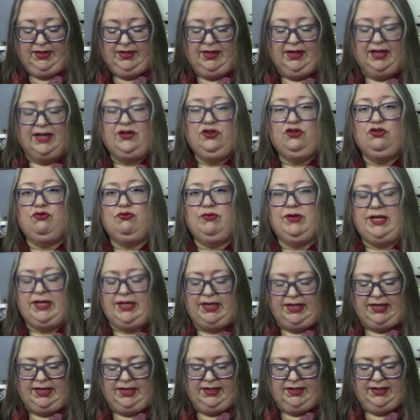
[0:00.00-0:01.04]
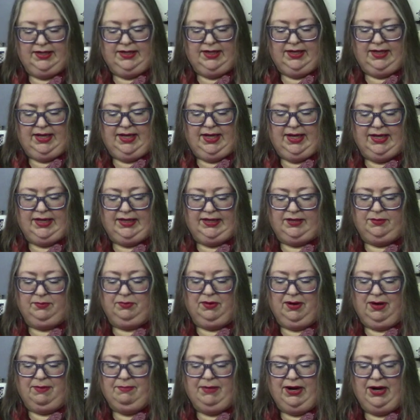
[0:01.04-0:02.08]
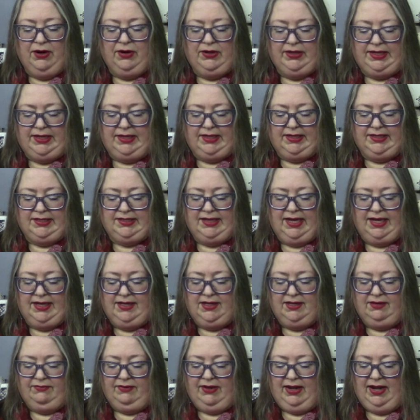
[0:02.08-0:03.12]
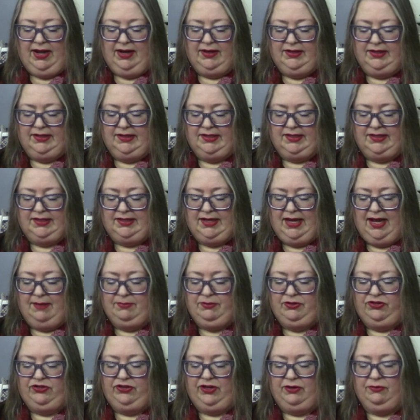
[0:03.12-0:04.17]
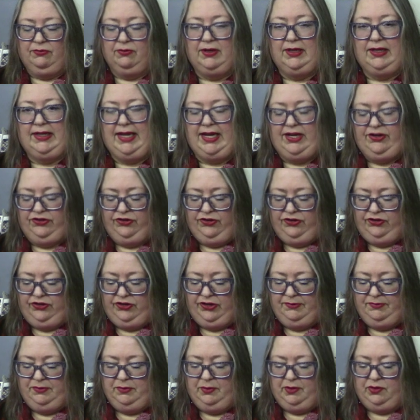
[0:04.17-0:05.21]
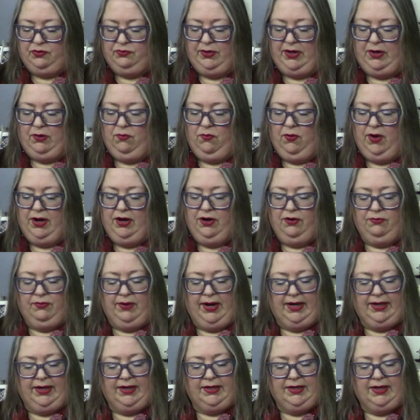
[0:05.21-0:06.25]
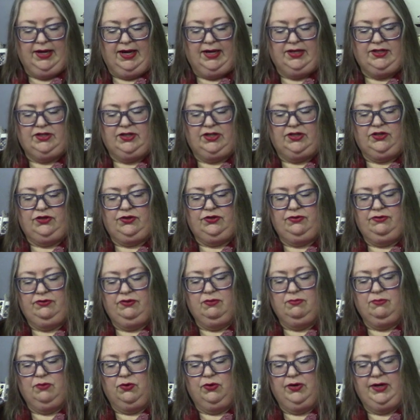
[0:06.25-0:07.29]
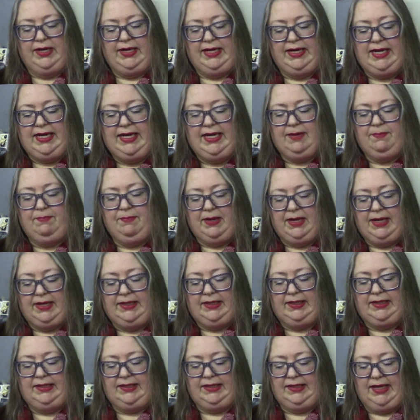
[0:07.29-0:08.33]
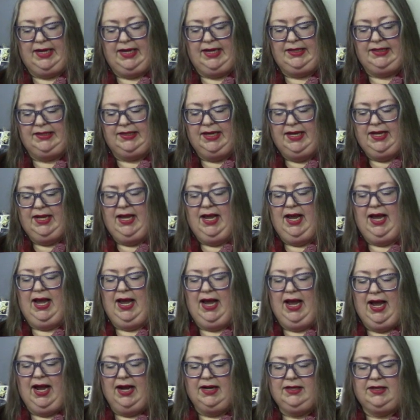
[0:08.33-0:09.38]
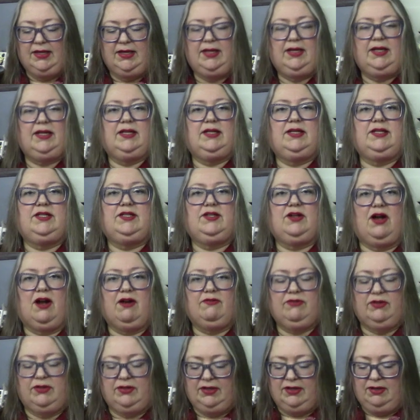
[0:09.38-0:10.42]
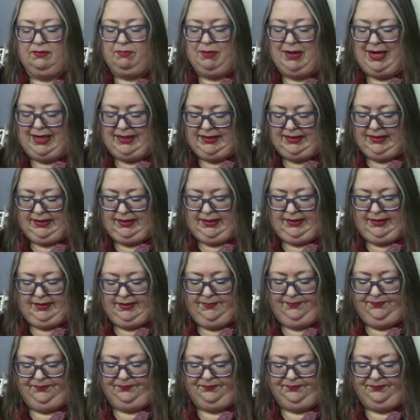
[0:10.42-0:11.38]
A treaty is primarily an executive act establishing relationships between what are recognized as two or more independent states acting in sovereign capacities.